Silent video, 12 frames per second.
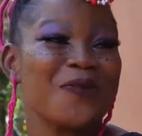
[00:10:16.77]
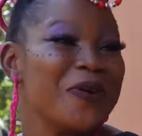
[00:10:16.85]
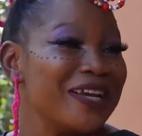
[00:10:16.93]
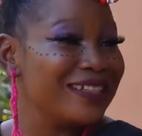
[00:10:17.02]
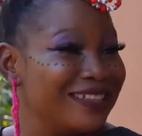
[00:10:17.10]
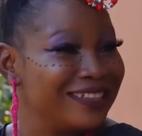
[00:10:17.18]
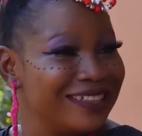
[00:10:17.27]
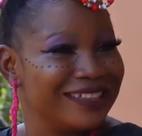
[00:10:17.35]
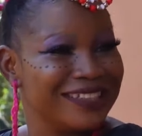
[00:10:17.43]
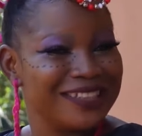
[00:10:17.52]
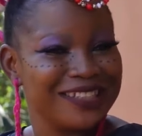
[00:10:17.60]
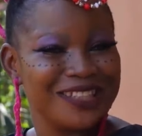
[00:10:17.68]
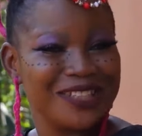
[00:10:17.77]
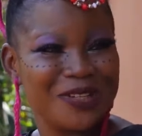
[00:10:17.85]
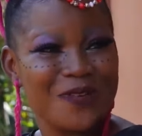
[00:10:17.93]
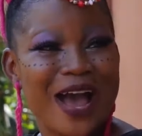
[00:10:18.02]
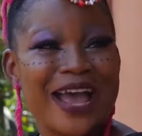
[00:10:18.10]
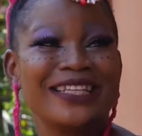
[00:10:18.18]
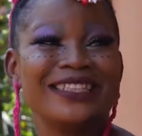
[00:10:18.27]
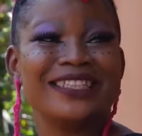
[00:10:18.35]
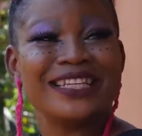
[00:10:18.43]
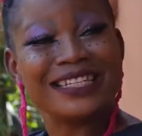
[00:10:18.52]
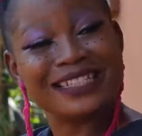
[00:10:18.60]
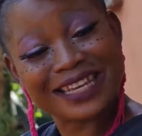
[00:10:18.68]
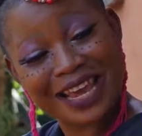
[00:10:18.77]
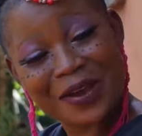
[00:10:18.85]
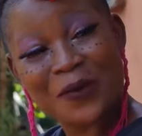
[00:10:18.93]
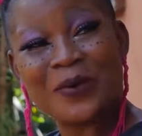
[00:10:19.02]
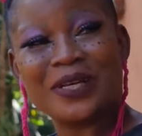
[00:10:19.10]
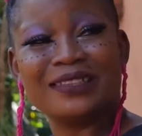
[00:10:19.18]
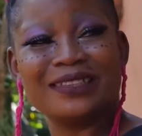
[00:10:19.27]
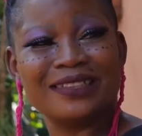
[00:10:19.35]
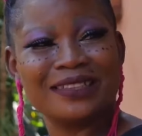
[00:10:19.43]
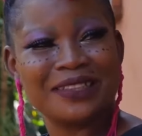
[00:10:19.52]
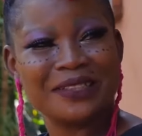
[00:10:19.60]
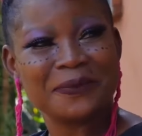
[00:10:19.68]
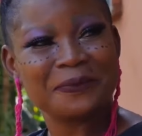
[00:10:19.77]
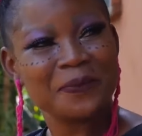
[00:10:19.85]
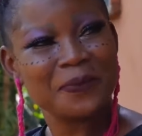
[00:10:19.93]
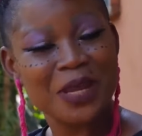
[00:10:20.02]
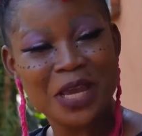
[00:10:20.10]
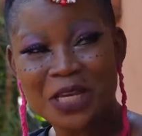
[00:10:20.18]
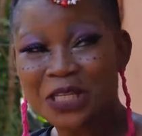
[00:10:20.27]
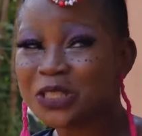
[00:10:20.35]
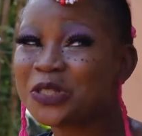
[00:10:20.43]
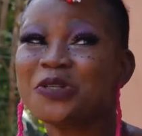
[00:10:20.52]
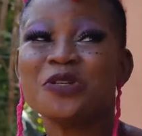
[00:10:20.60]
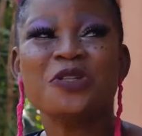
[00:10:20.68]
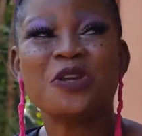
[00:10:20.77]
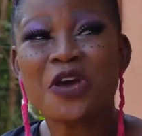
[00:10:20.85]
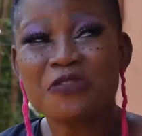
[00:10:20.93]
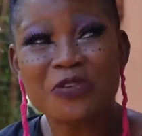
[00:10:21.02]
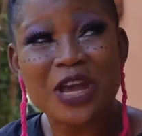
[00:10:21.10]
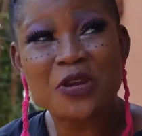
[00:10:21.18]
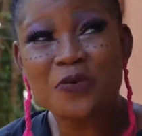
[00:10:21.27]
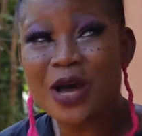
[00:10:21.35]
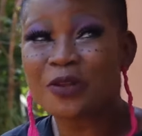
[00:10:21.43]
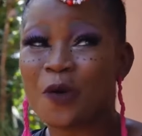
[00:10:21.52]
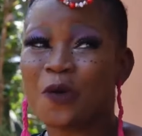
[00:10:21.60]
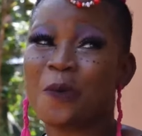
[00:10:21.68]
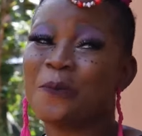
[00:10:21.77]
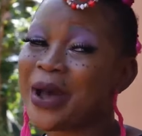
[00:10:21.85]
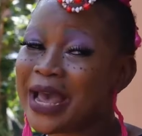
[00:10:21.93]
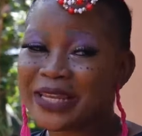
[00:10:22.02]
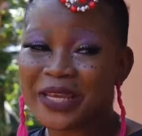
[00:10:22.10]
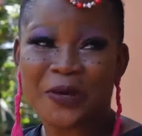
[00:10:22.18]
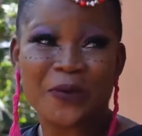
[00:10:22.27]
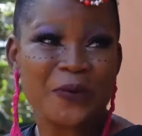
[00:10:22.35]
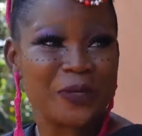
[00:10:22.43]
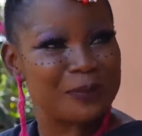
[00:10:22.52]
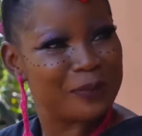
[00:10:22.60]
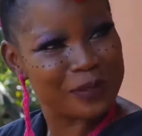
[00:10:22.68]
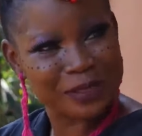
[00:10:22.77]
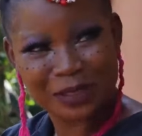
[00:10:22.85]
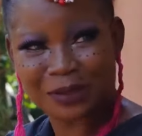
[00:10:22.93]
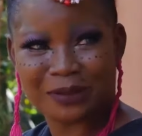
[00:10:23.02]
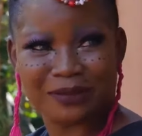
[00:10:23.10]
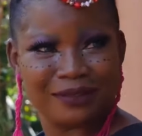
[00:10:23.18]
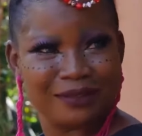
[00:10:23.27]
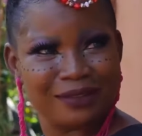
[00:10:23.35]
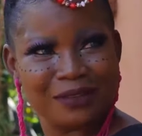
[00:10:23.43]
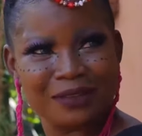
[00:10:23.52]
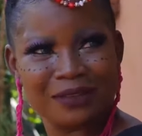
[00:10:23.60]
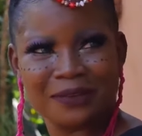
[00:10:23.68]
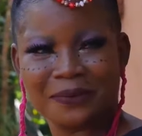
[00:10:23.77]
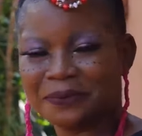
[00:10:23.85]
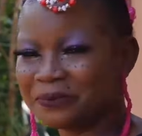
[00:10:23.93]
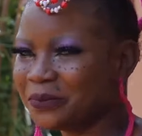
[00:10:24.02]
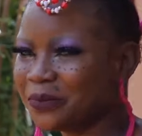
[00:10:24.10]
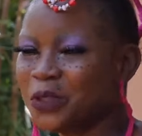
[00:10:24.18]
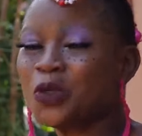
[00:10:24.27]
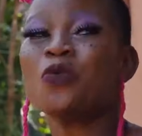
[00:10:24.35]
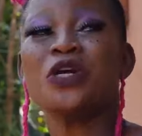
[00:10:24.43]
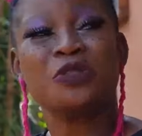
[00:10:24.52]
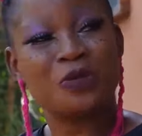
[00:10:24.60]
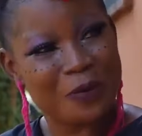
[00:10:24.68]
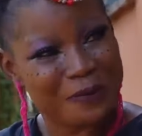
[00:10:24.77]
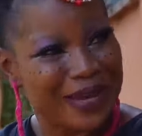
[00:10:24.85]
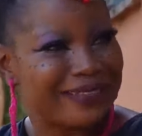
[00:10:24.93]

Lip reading: Queen, you are indeed a queen. Do you know if you're the one occupying Ikuru's position, you will do